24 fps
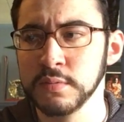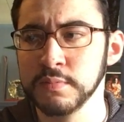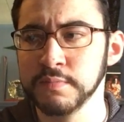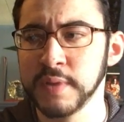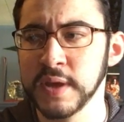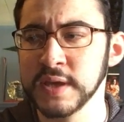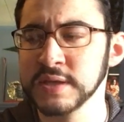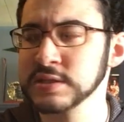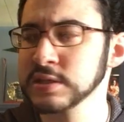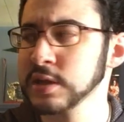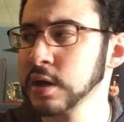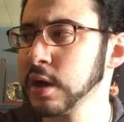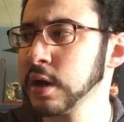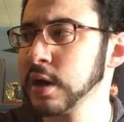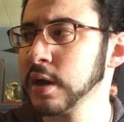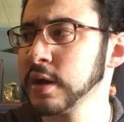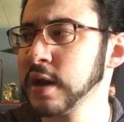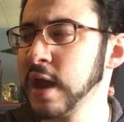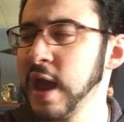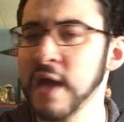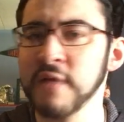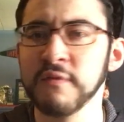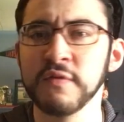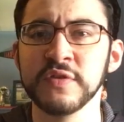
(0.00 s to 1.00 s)
based
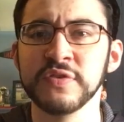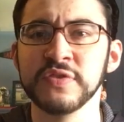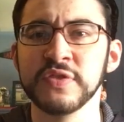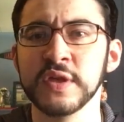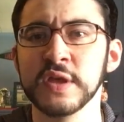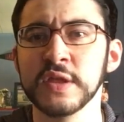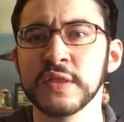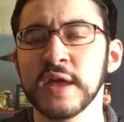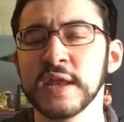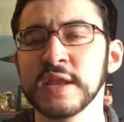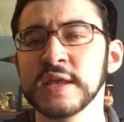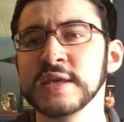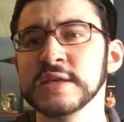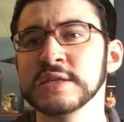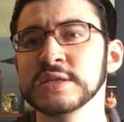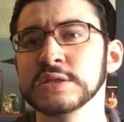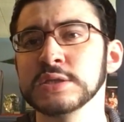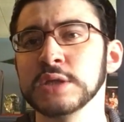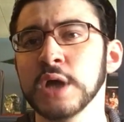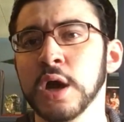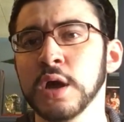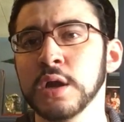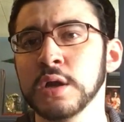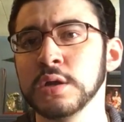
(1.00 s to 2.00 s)
on everything that he
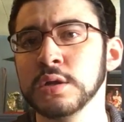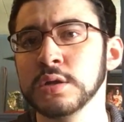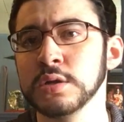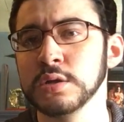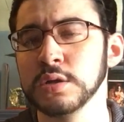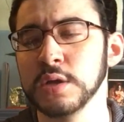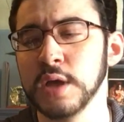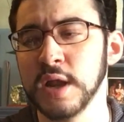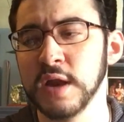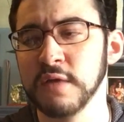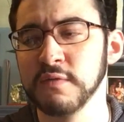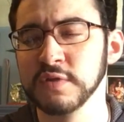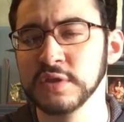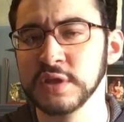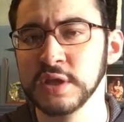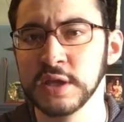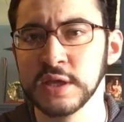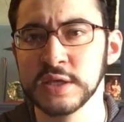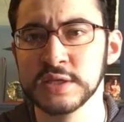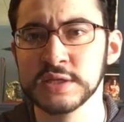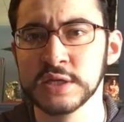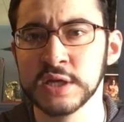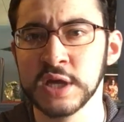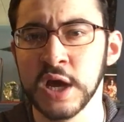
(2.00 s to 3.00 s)
has done and everything
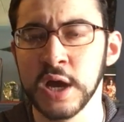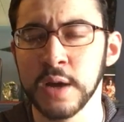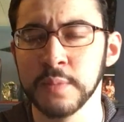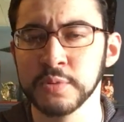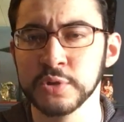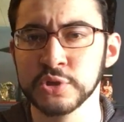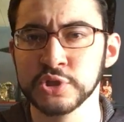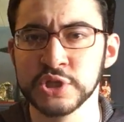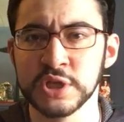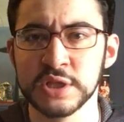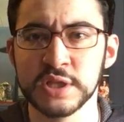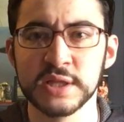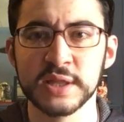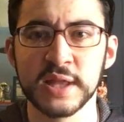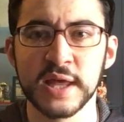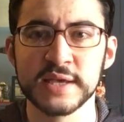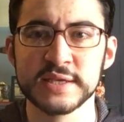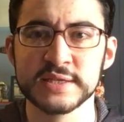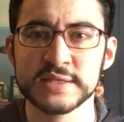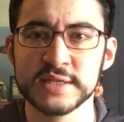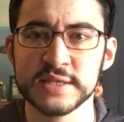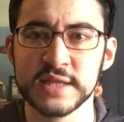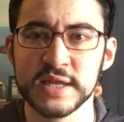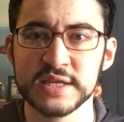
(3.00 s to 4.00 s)
he's accomplished and the
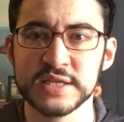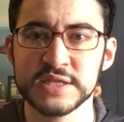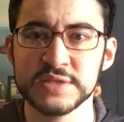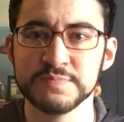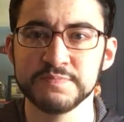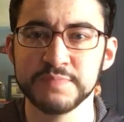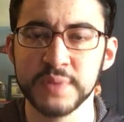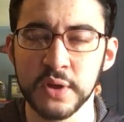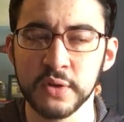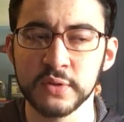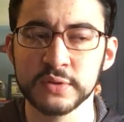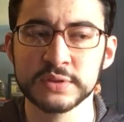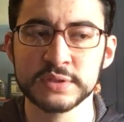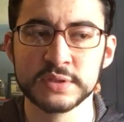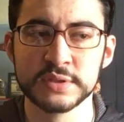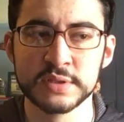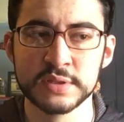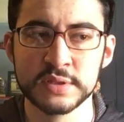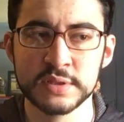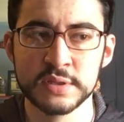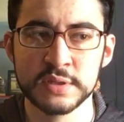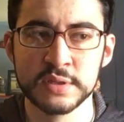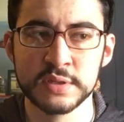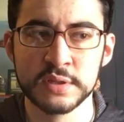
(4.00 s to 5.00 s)
legacy that he's built.
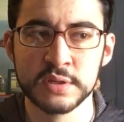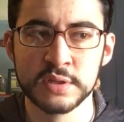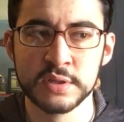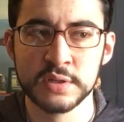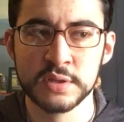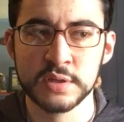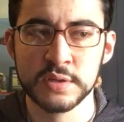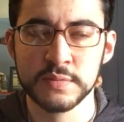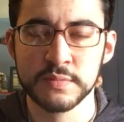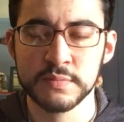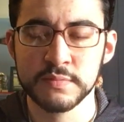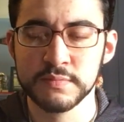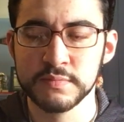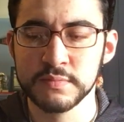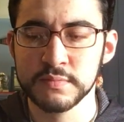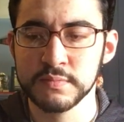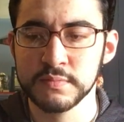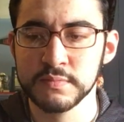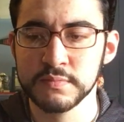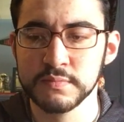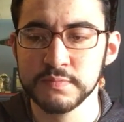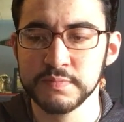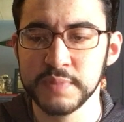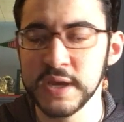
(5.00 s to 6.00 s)

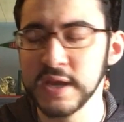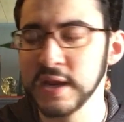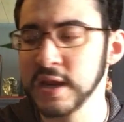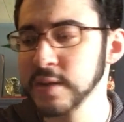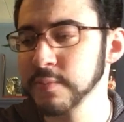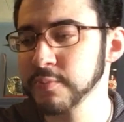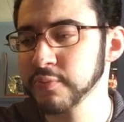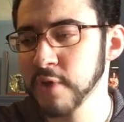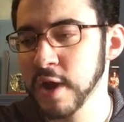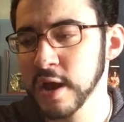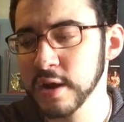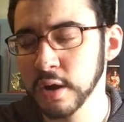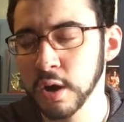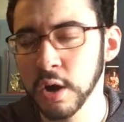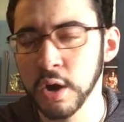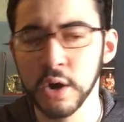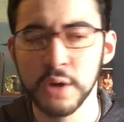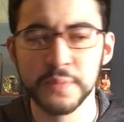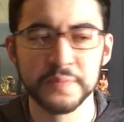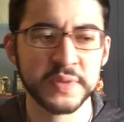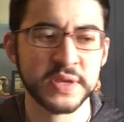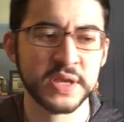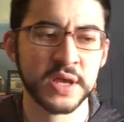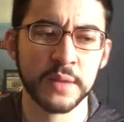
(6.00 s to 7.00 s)
Beating Bret
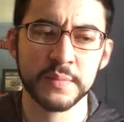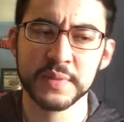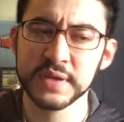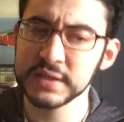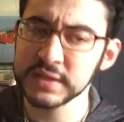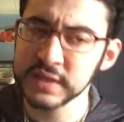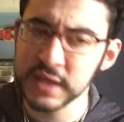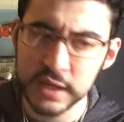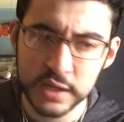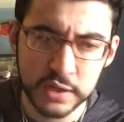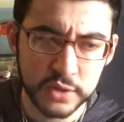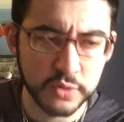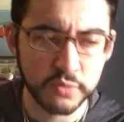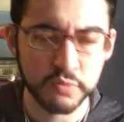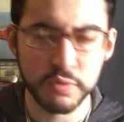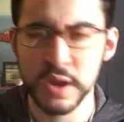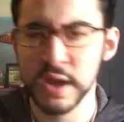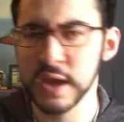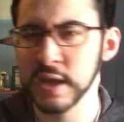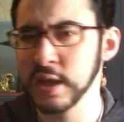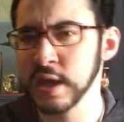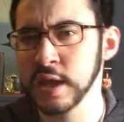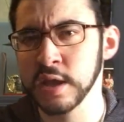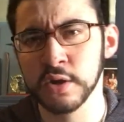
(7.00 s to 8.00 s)
Hart, becoming King of the
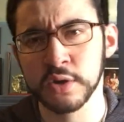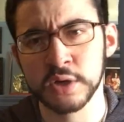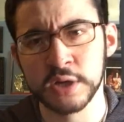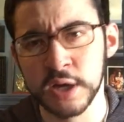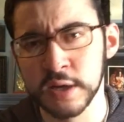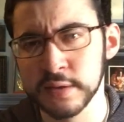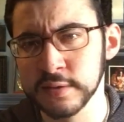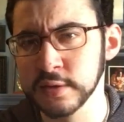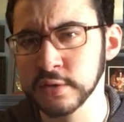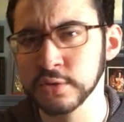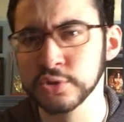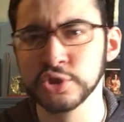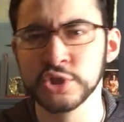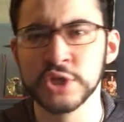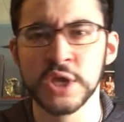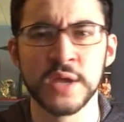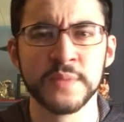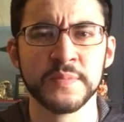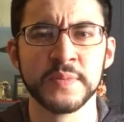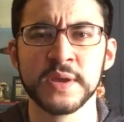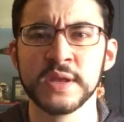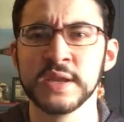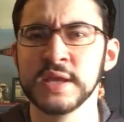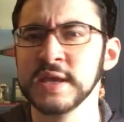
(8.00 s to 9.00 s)
Ring, Intercontinental
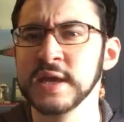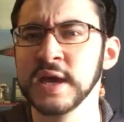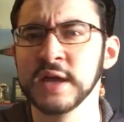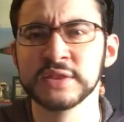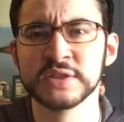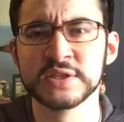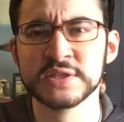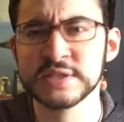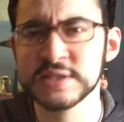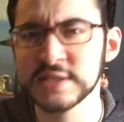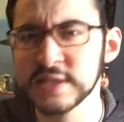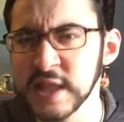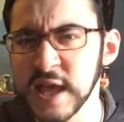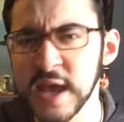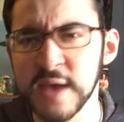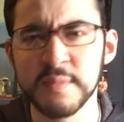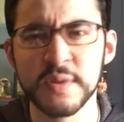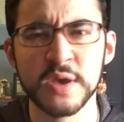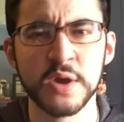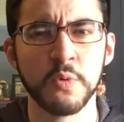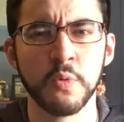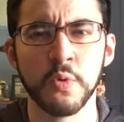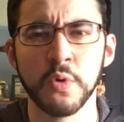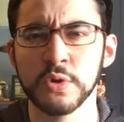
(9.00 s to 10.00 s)
Champion. He got the
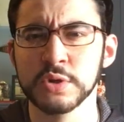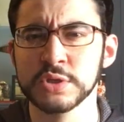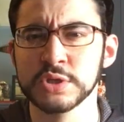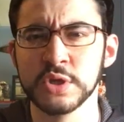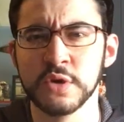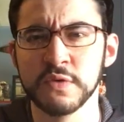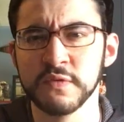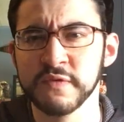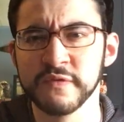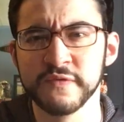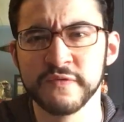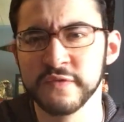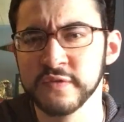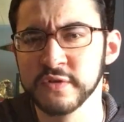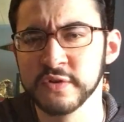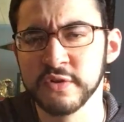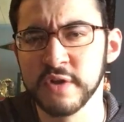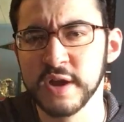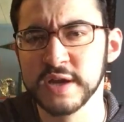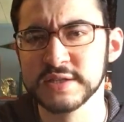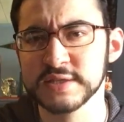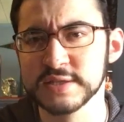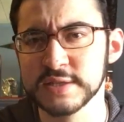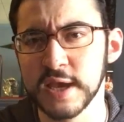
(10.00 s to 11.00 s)
Slammy Awards over, for
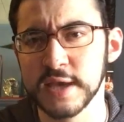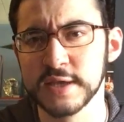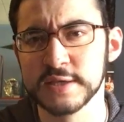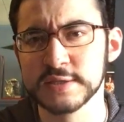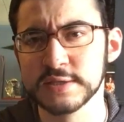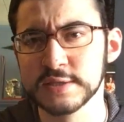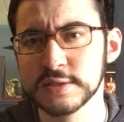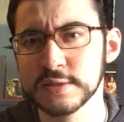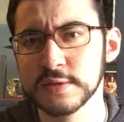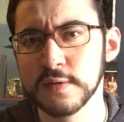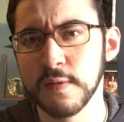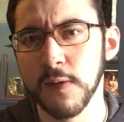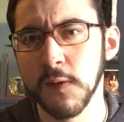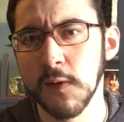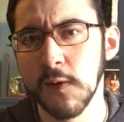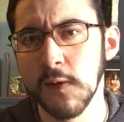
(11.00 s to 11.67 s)
Christ's sakes.